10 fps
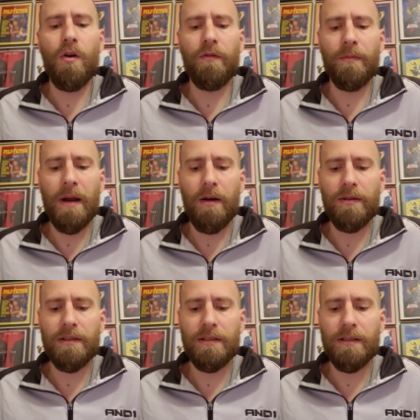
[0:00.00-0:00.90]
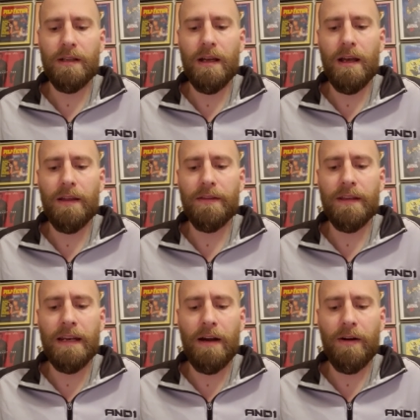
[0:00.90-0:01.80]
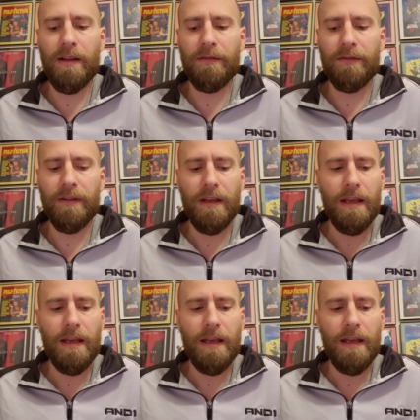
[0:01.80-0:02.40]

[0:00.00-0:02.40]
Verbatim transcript: overpowers uh, the narrative,